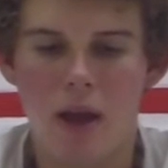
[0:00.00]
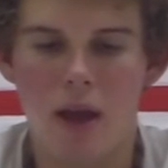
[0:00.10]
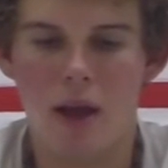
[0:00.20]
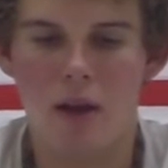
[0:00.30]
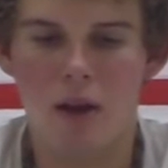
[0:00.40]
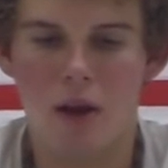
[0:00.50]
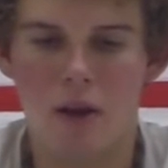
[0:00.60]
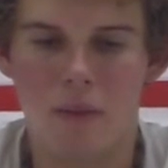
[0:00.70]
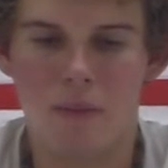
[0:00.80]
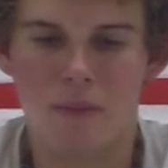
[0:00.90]
And
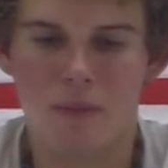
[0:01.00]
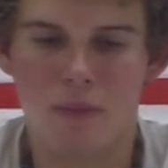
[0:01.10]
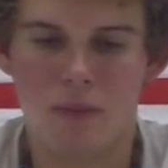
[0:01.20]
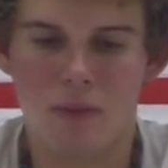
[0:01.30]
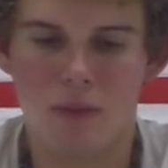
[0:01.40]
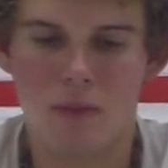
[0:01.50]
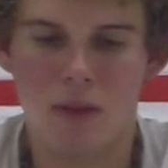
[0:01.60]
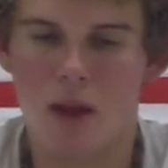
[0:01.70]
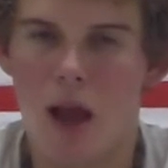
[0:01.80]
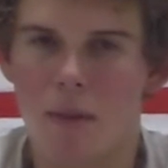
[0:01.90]

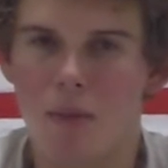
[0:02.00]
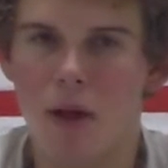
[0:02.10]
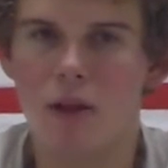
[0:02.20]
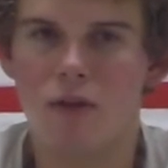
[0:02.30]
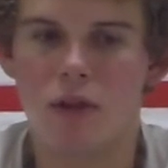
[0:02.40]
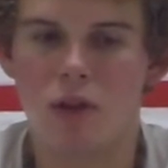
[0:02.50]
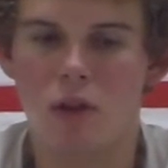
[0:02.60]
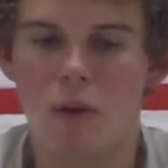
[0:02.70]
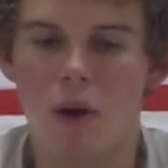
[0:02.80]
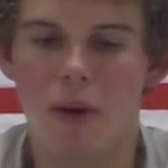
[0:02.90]
I can play those fish
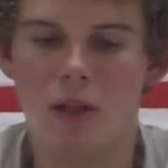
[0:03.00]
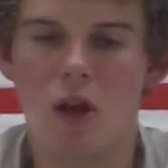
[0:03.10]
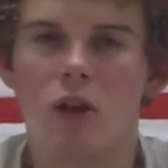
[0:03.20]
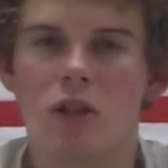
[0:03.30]
really well, but it's